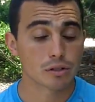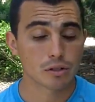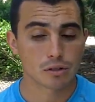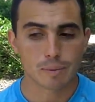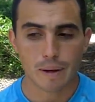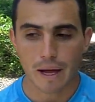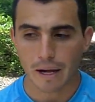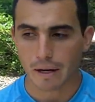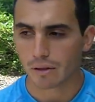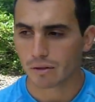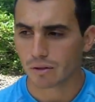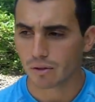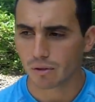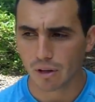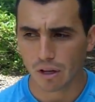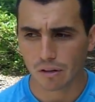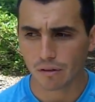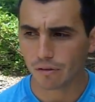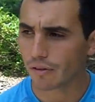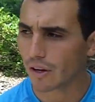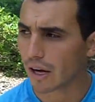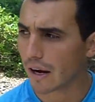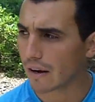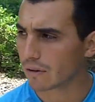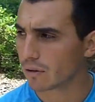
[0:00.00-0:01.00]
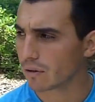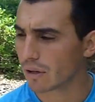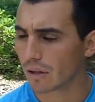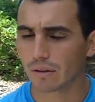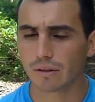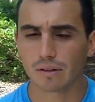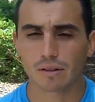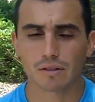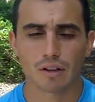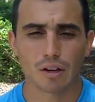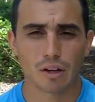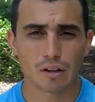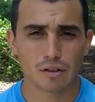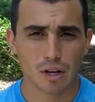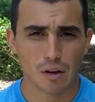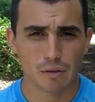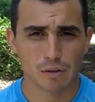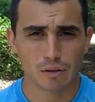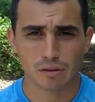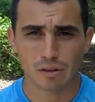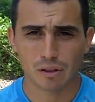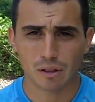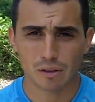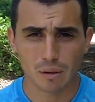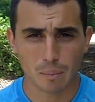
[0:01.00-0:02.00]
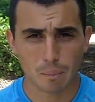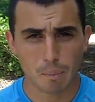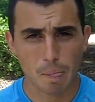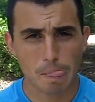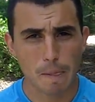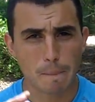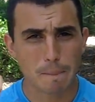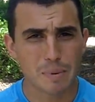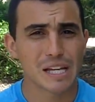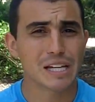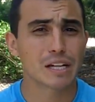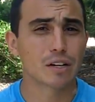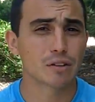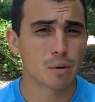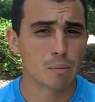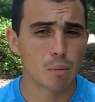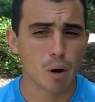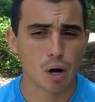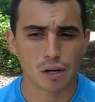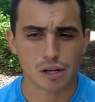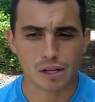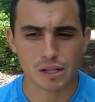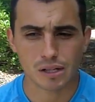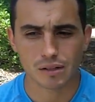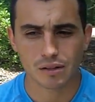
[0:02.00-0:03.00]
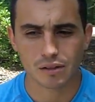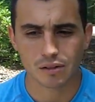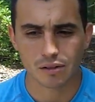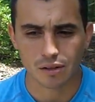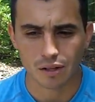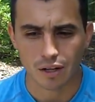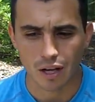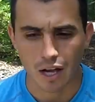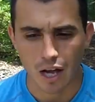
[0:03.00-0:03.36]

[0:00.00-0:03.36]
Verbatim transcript: This is back in 2005, 2006, obviously the peak of the markets.